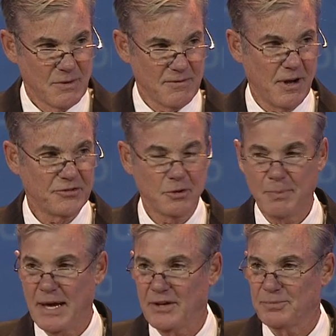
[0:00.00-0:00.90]
We've
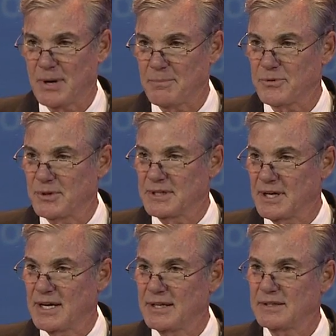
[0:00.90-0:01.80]
also passed Prop
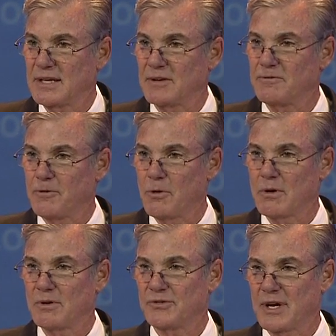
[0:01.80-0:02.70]
39 and
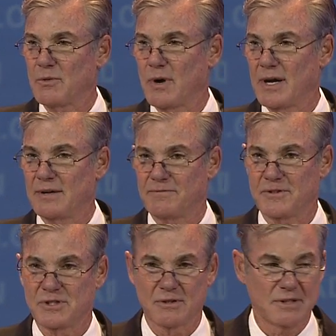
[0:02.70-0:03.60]
4 statewide
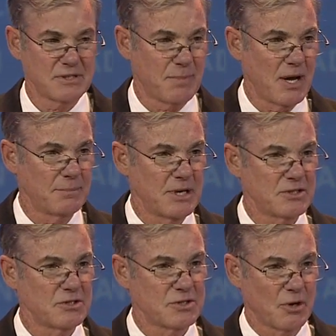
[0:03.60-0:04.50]
facilities bond
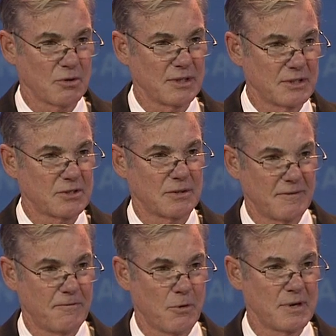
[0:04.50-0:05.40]
measures, totaling
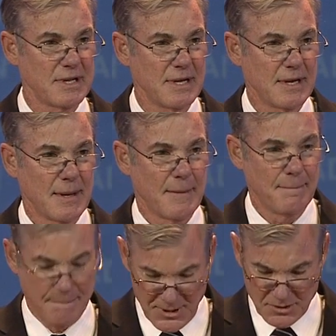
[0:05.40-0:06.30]
$40
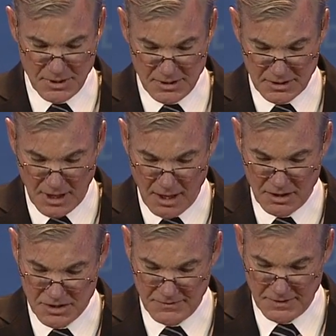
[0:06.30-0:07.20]
billion
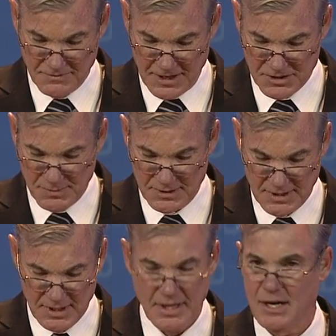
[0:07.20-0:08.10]
of
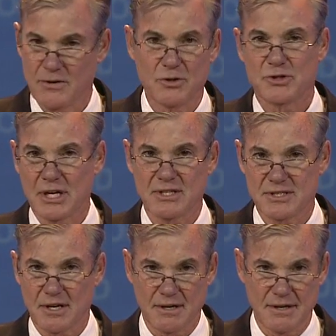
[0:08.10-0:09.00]
investment. Other
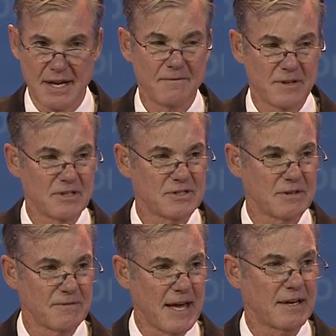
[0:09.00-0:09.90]
states are
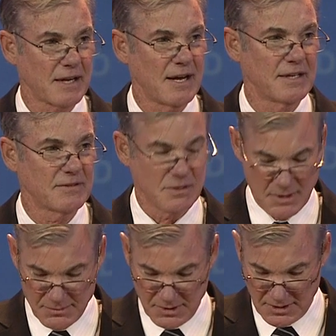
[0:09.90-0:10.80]
envious of that kind of
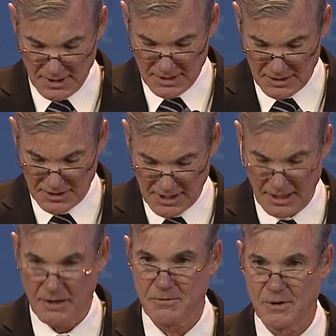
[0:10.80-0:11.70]
commitment that the
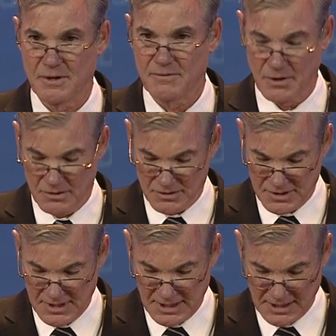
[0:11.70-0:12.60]
California
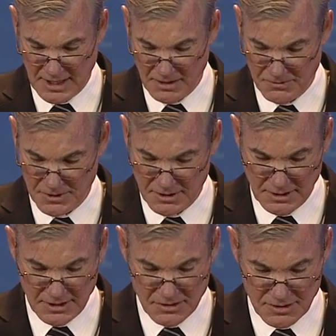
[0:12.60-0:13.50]
voters and California
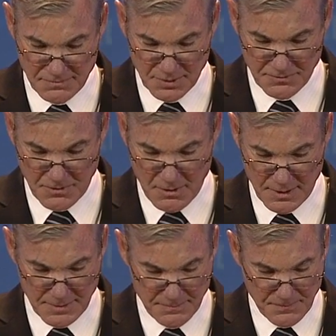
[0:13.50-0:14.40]
leaders have put
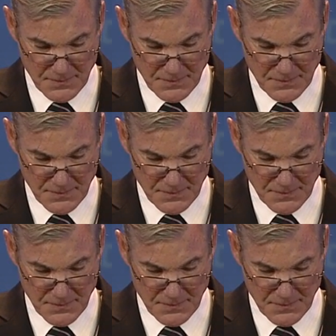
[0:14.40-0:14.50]
forward.